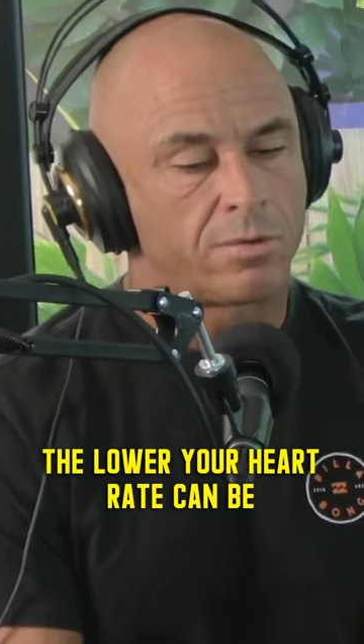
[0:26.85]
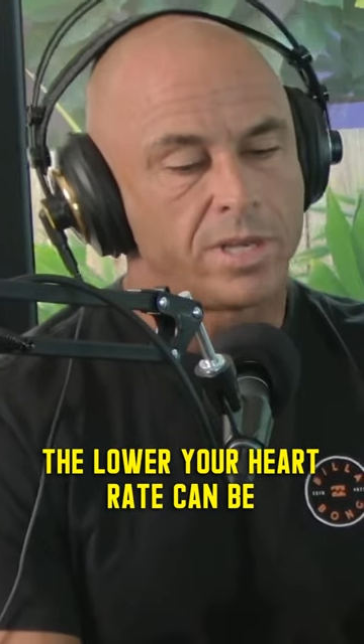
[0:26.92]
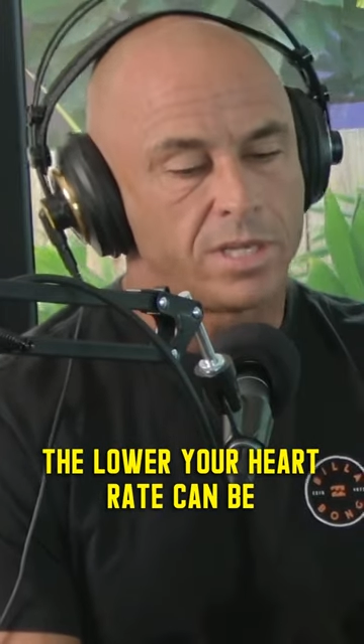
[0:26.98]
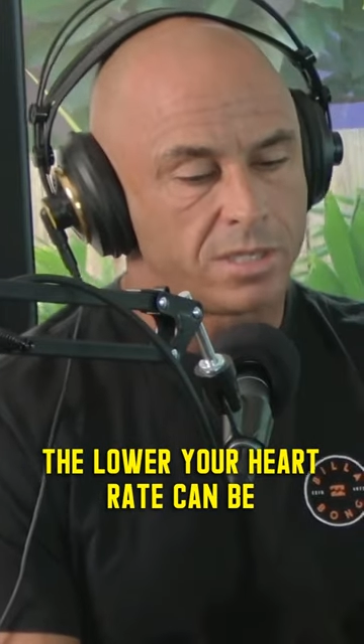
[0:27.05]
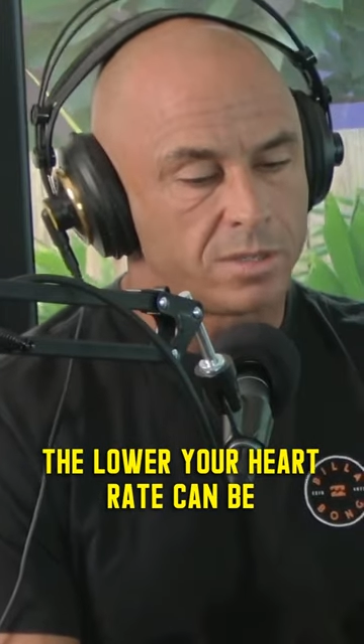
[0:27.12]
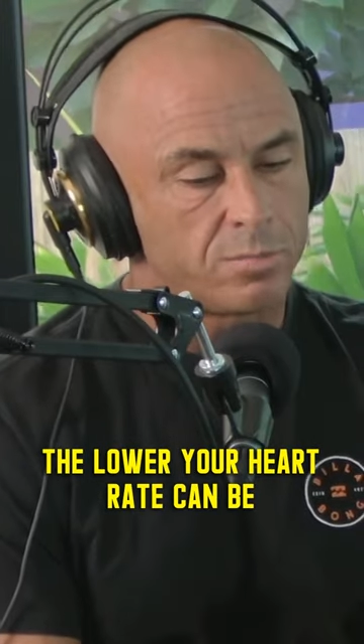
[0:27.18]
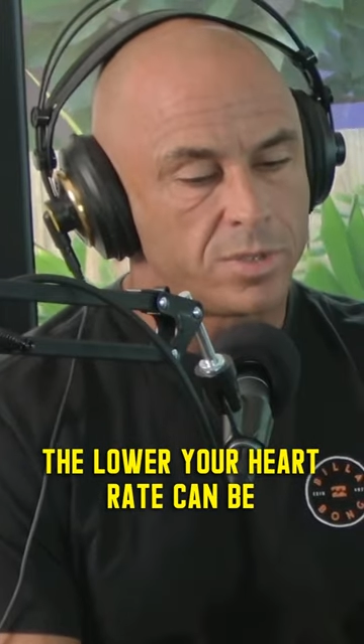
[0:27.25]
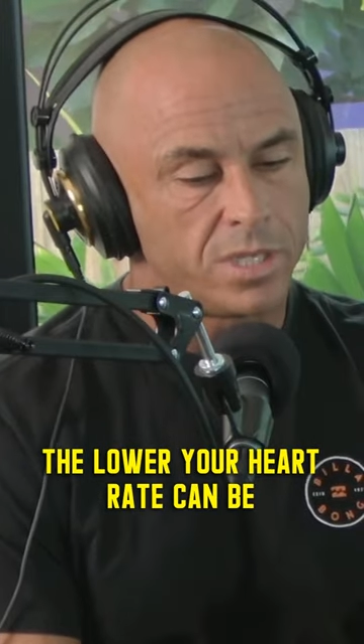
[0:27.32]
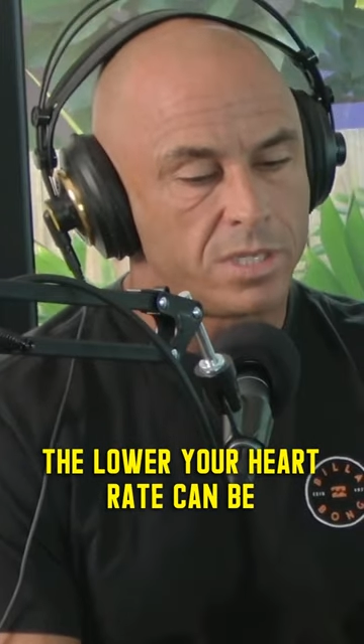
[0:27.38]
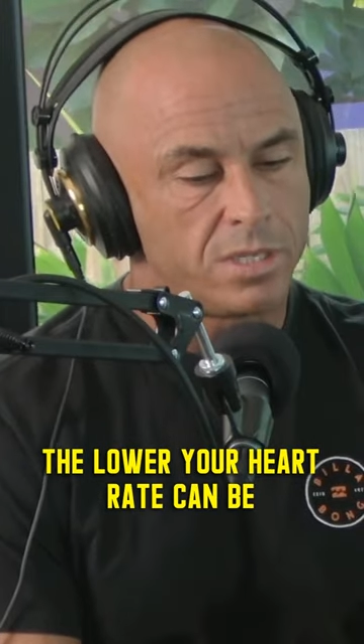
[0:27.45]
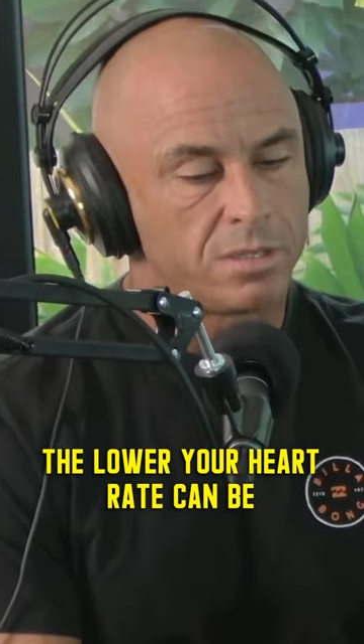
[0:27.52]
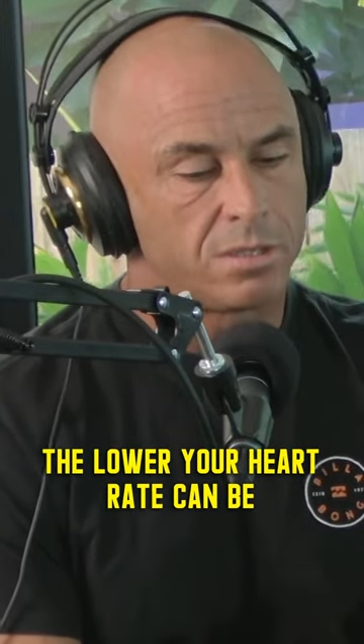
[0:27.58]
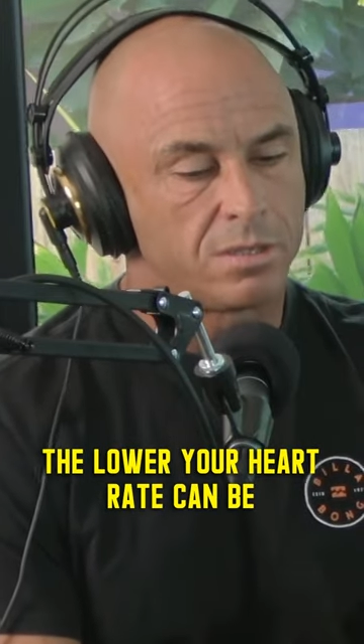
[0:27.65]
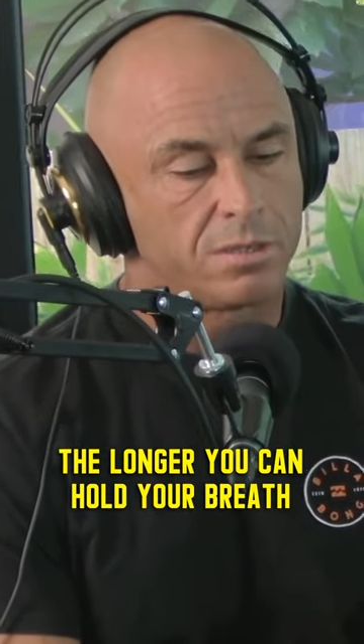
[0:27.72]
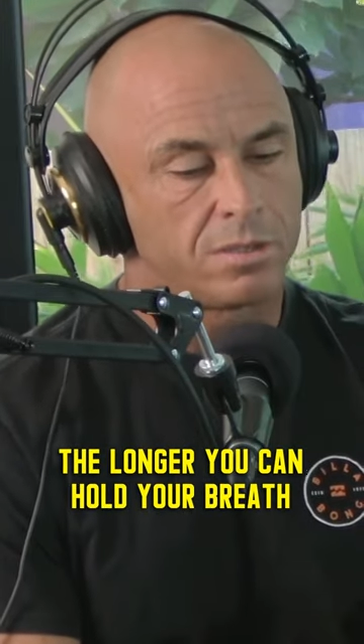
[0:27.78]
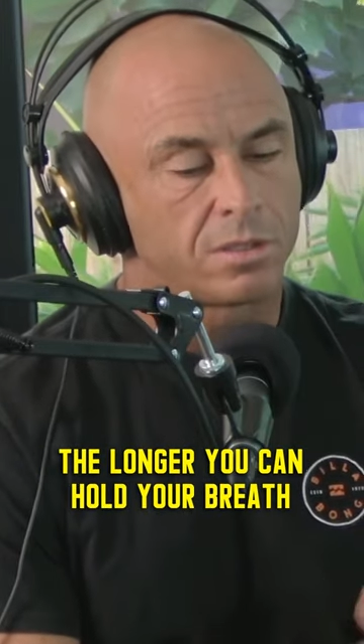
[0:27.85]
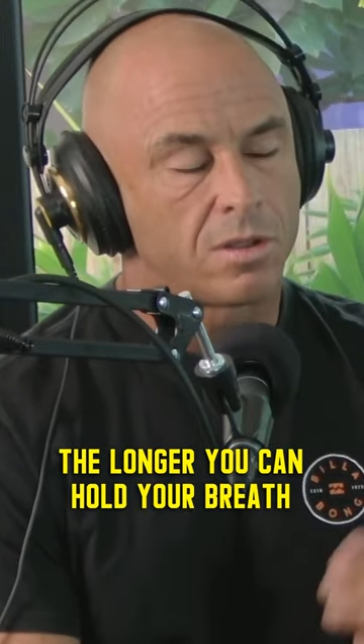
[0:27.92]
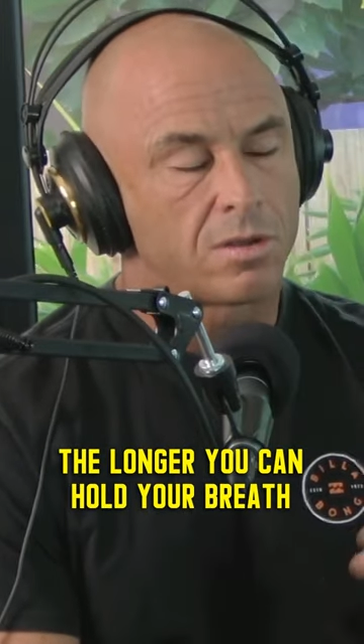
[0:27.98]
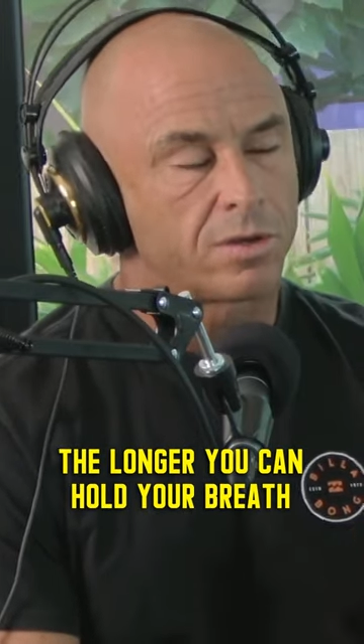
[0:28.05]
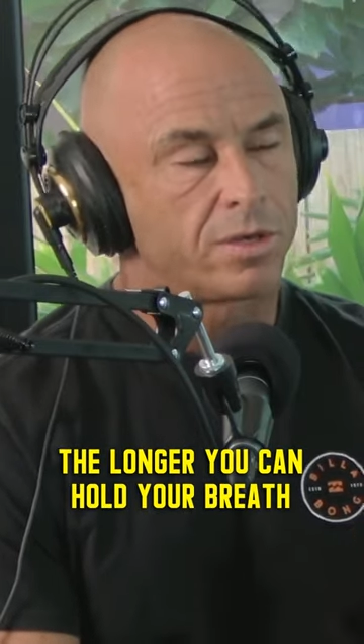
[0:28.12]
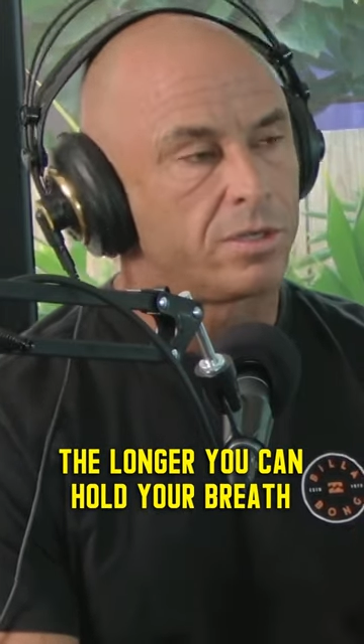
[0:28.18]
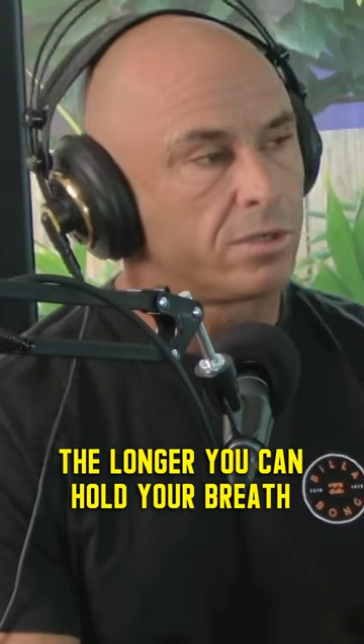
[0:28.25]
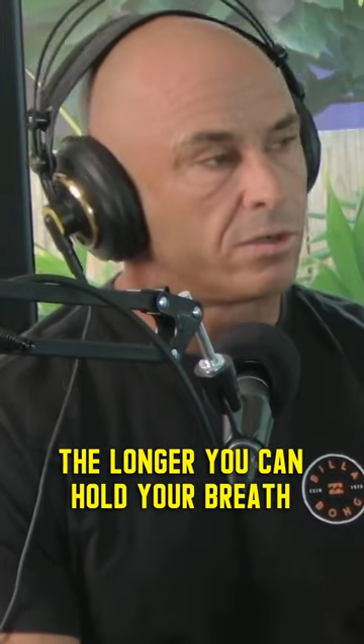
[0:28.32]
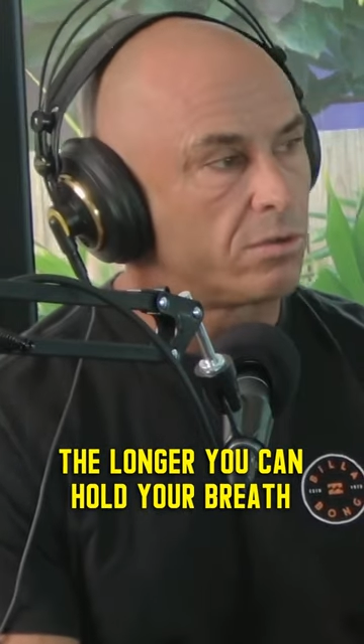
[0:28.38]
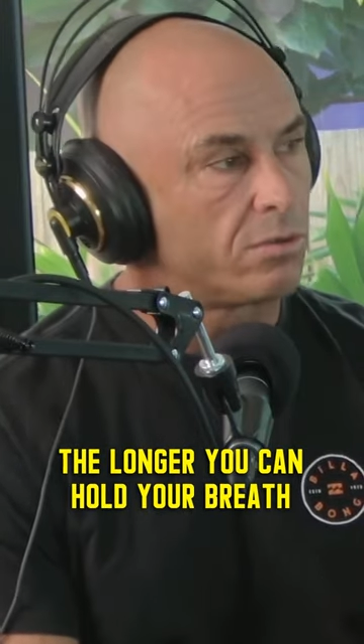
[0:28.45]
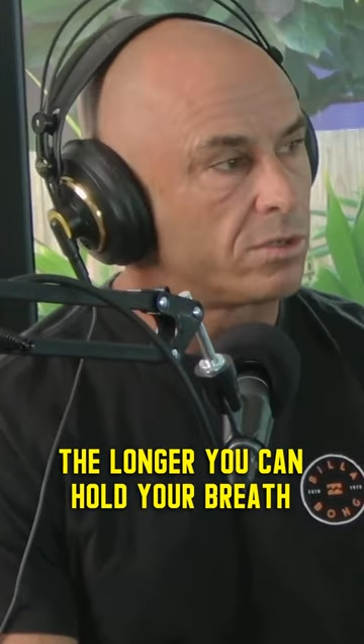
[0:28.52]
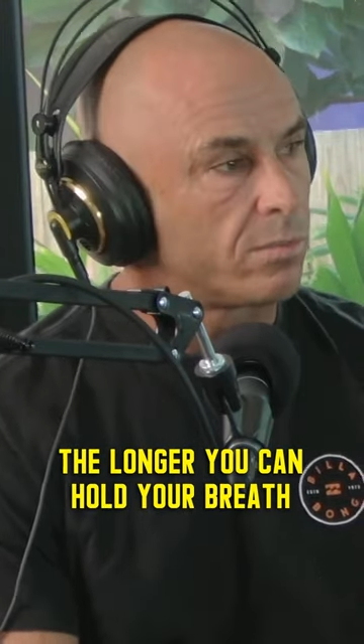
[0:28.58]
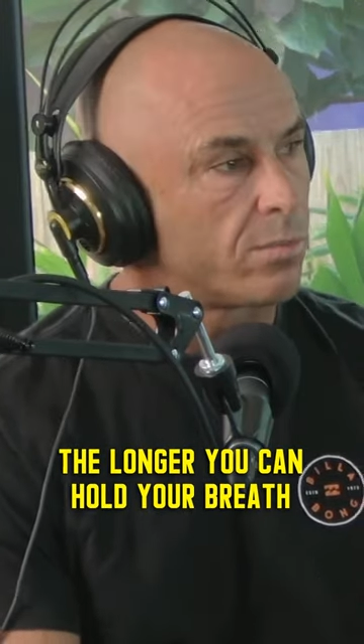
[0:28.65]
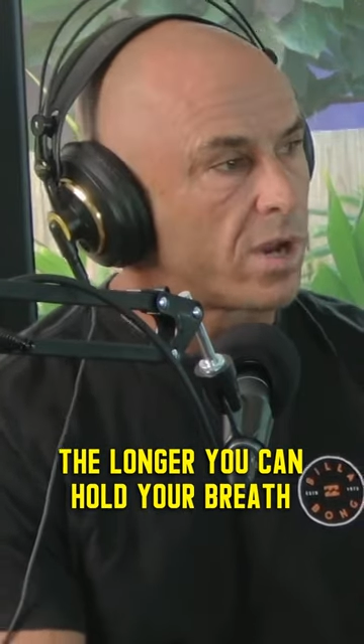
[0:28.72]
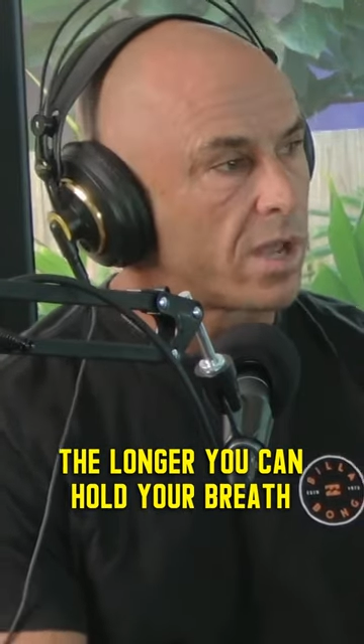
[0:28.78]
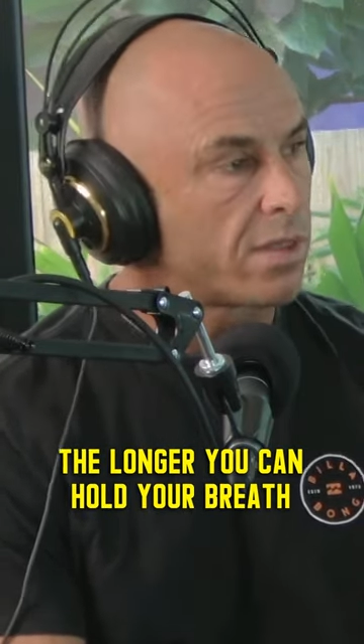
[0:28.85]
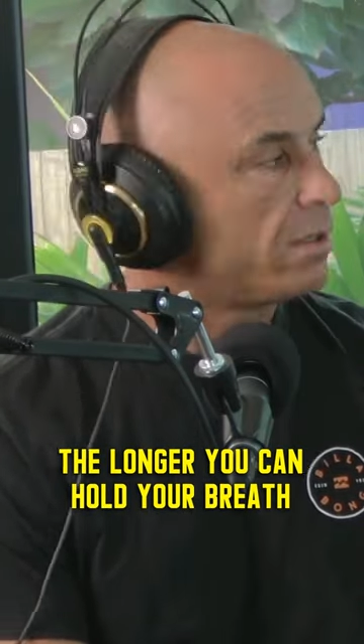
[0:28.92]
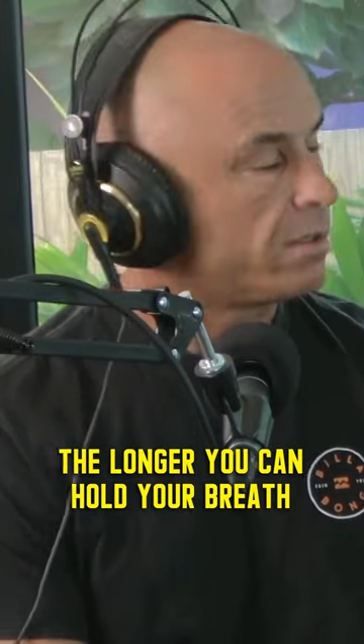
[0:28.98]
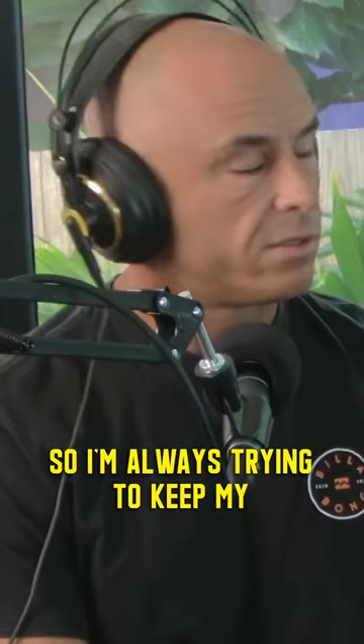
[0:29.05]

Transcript: rate can be, the longer you can hold your breath.